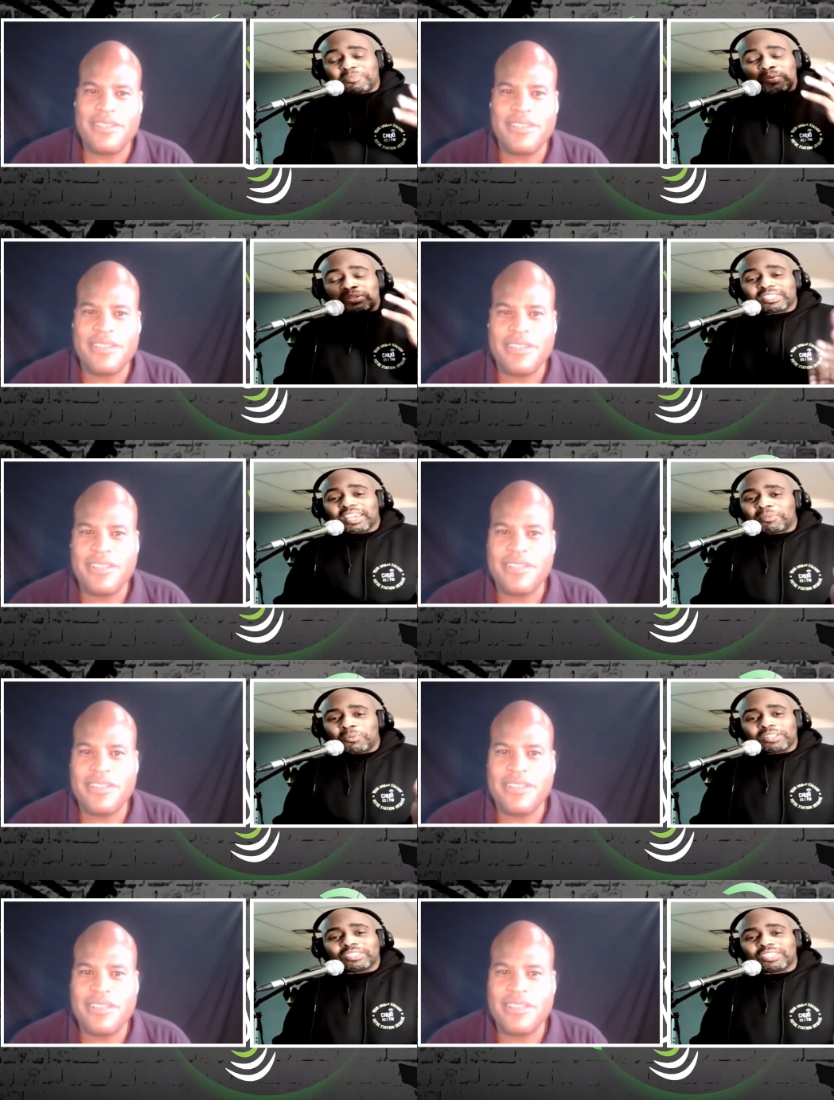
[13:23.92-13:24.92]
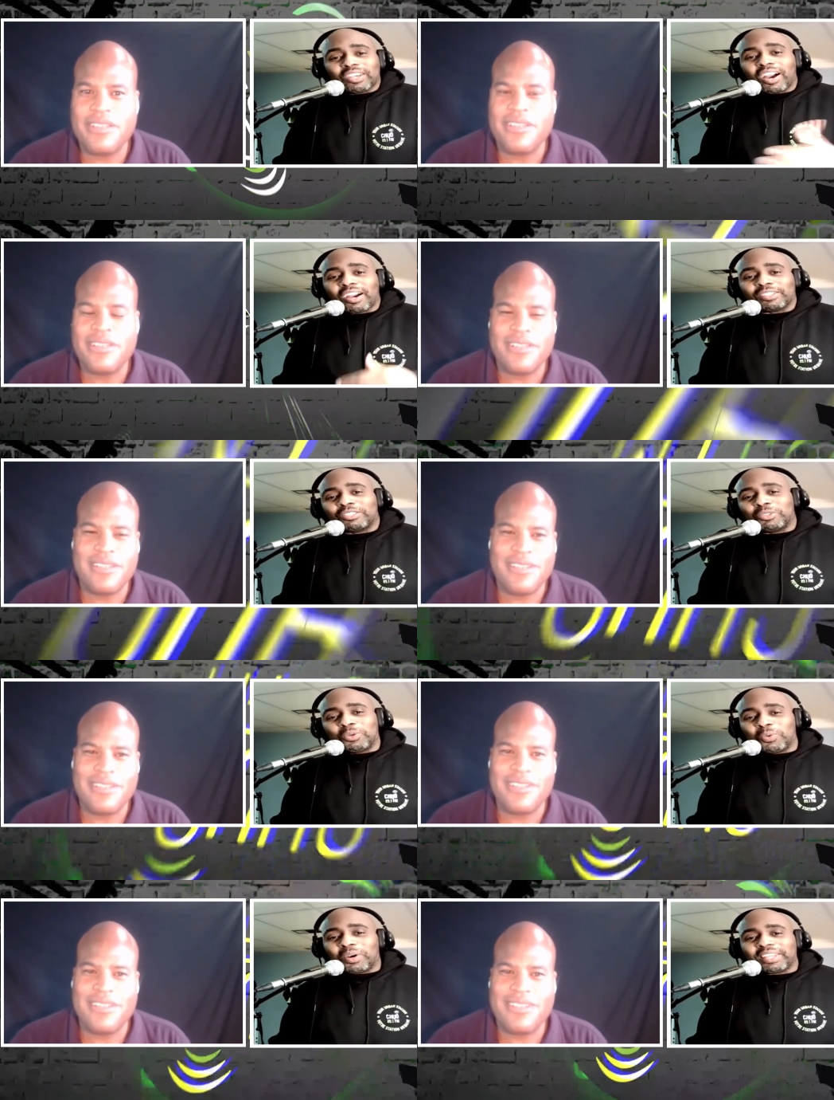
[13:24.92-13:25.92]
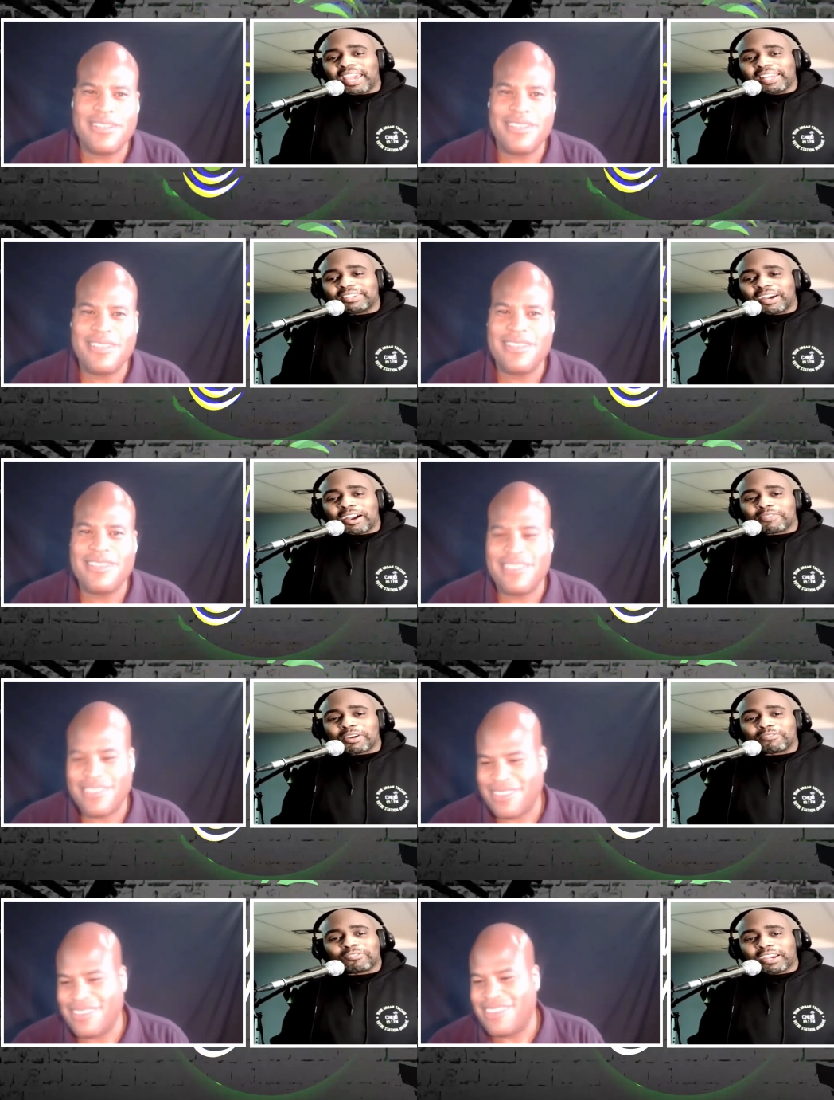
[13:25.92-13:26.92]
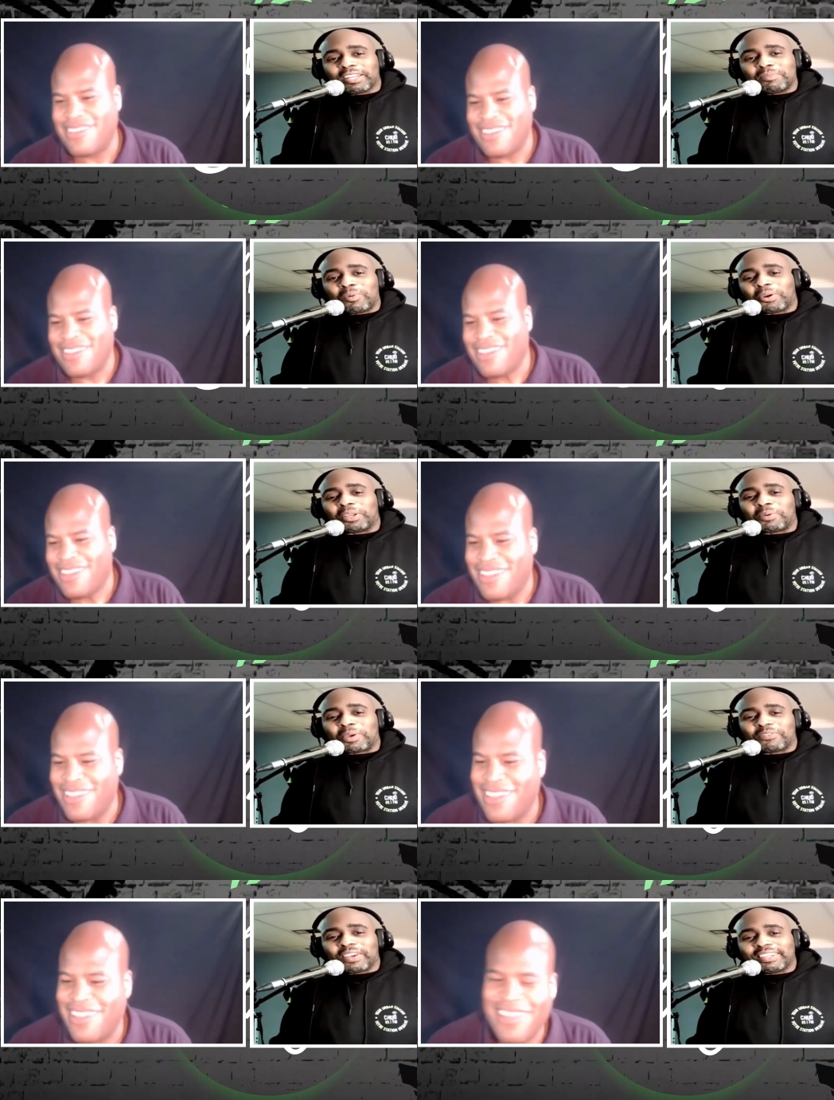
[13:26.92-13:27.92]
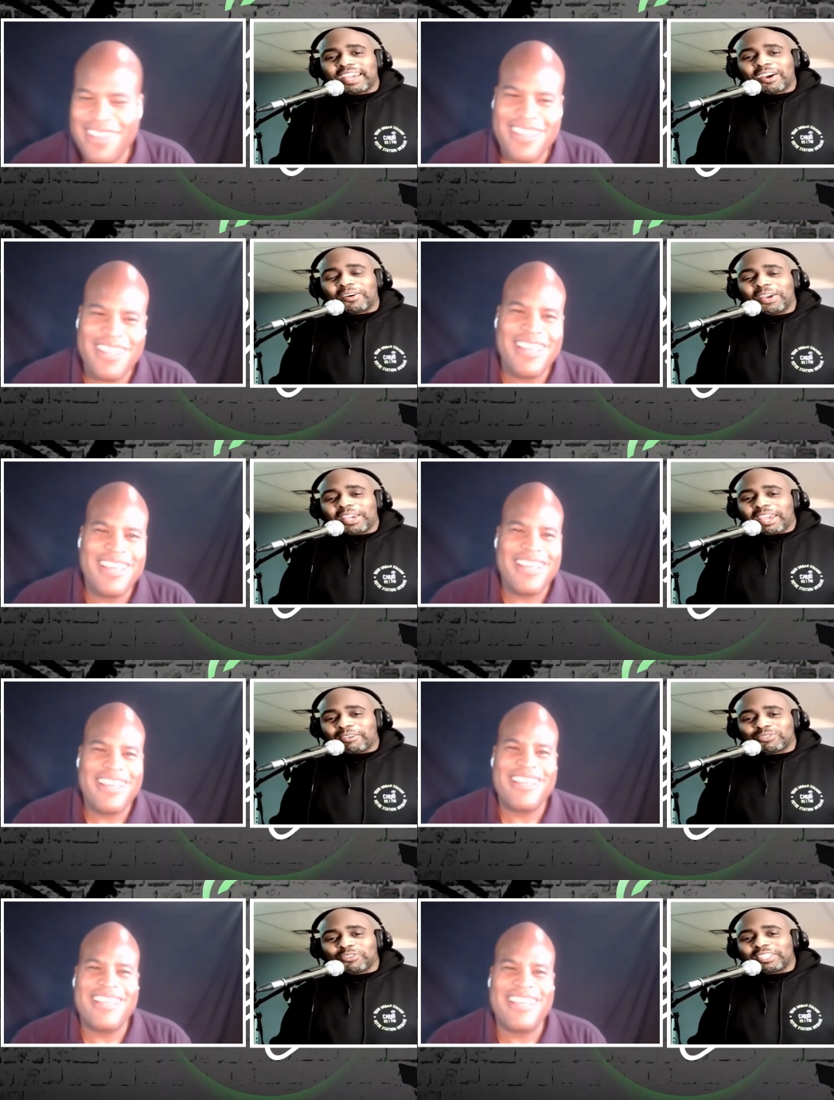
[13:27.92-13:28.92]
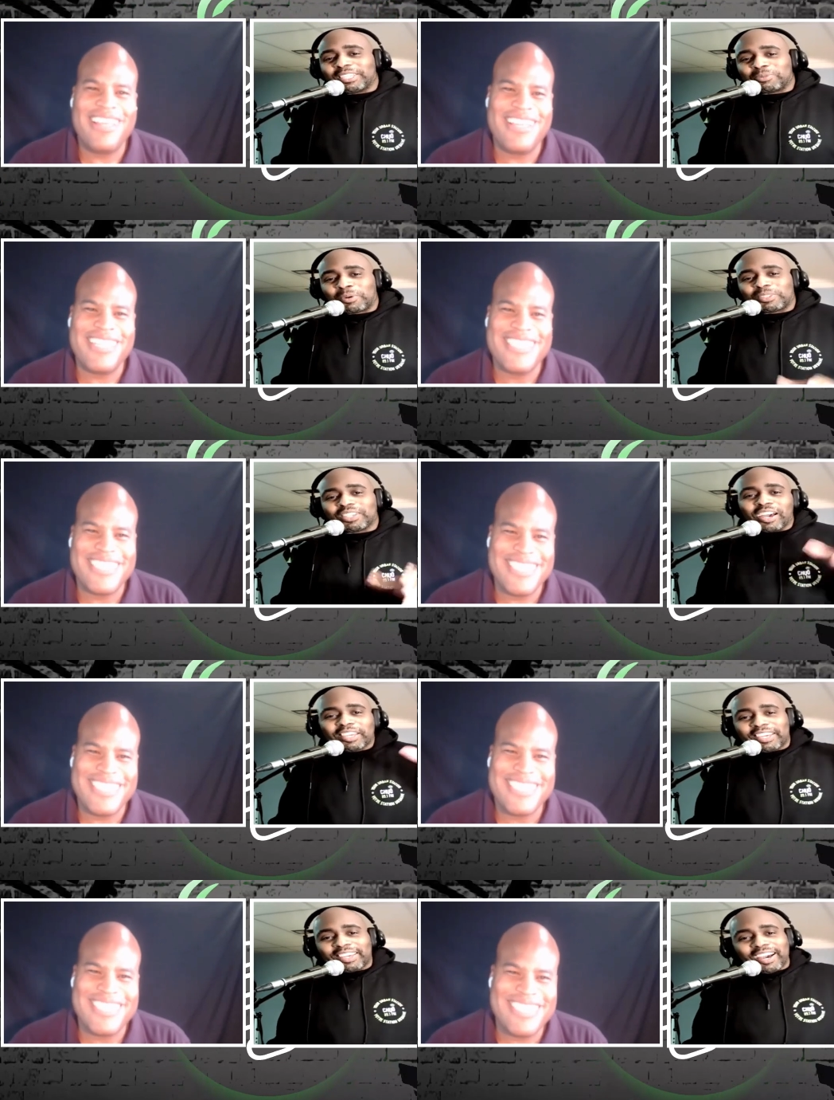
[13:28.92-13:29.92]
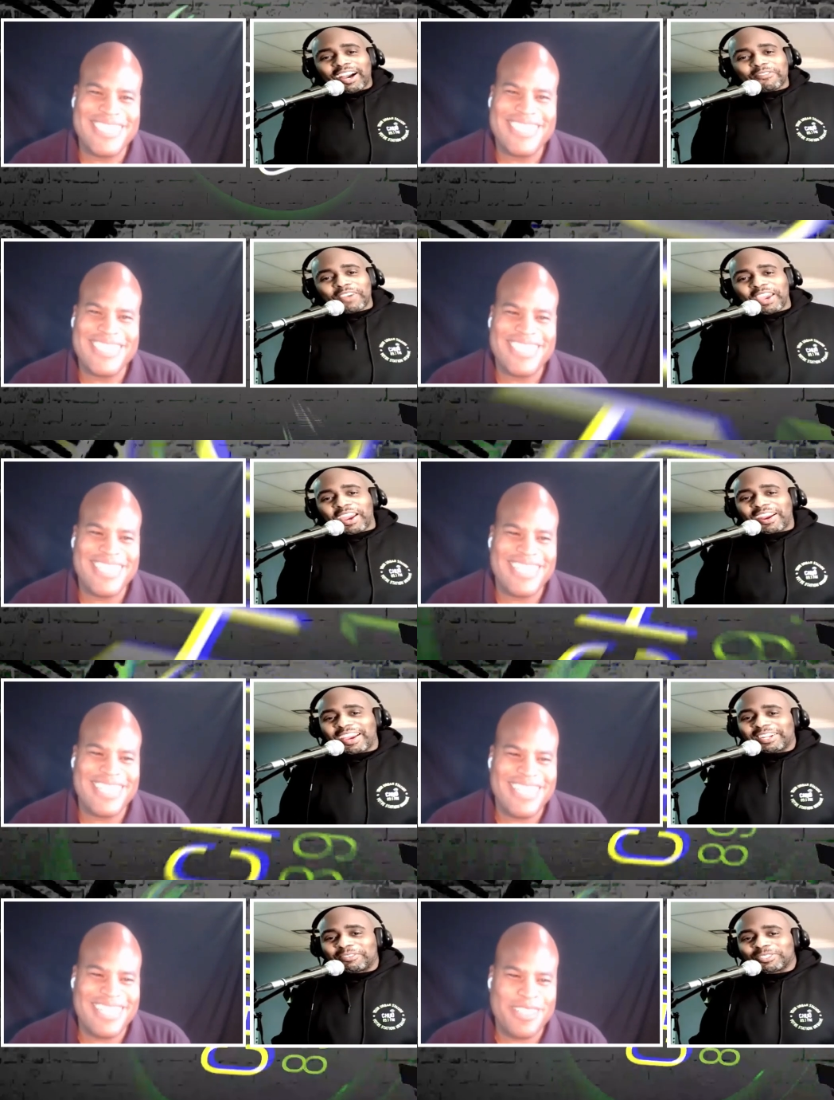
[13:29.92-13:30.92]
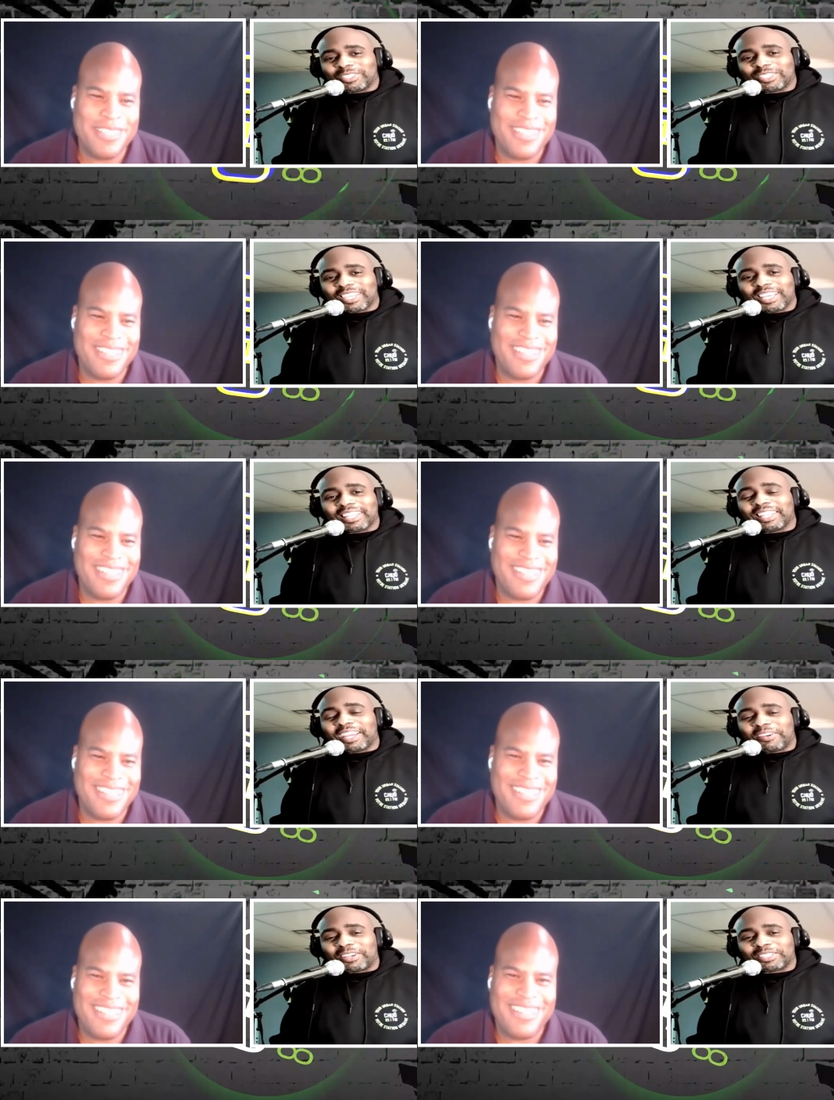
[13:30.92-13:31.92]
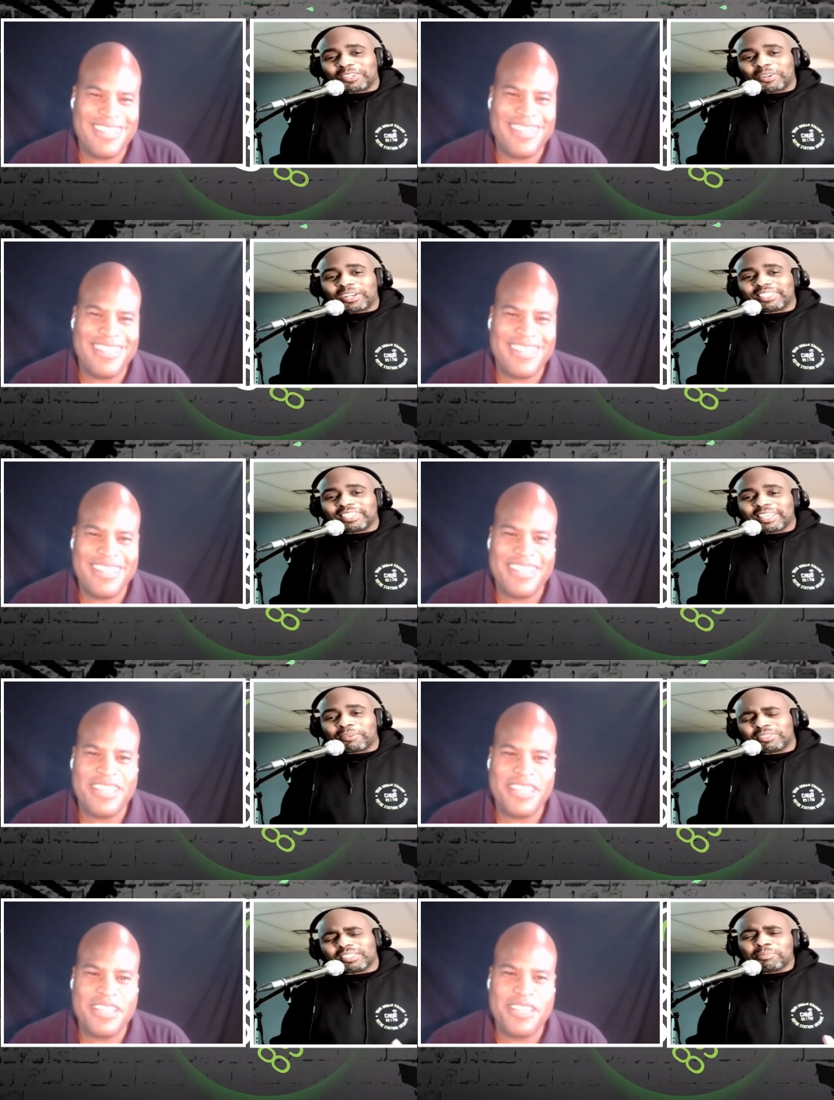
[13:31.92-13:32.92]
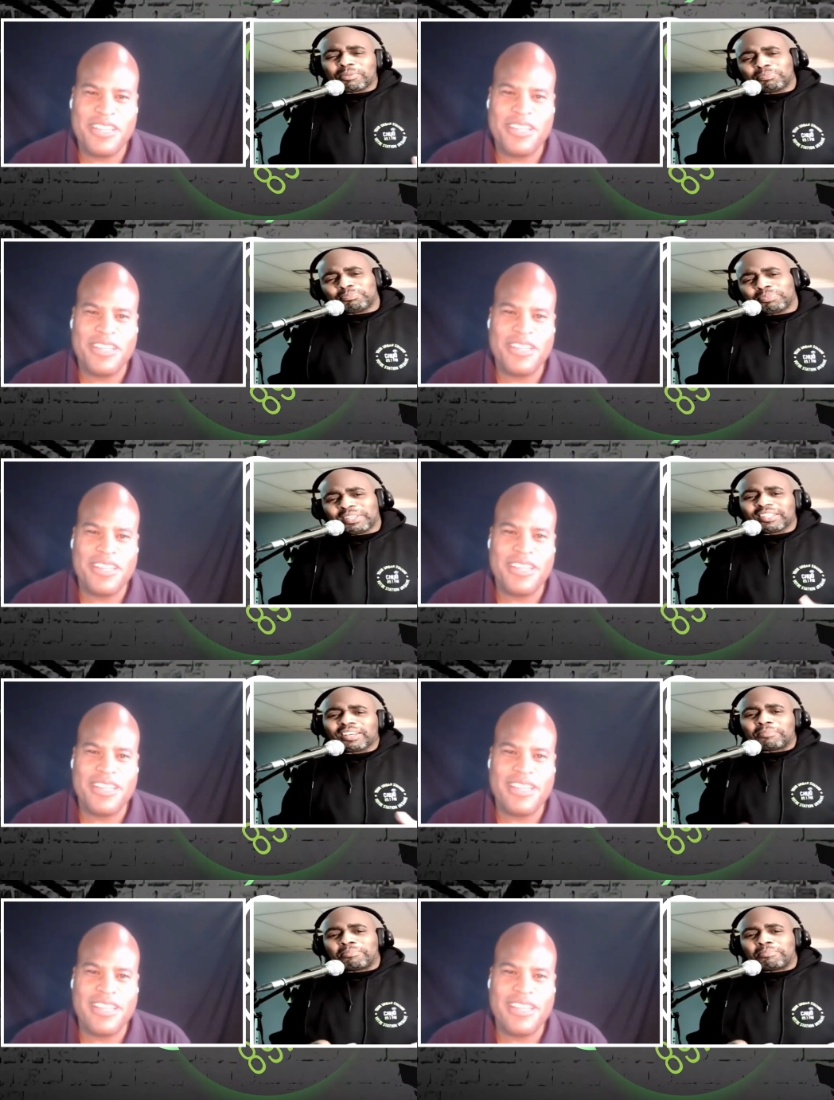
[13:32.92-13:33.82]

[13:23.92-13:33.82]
Speaker 1: once again, what song do you want to end off a Friday morning with? And now it was funny because we were talking off air and it was just hilarious the whole idea that we like, I've been playing a lot of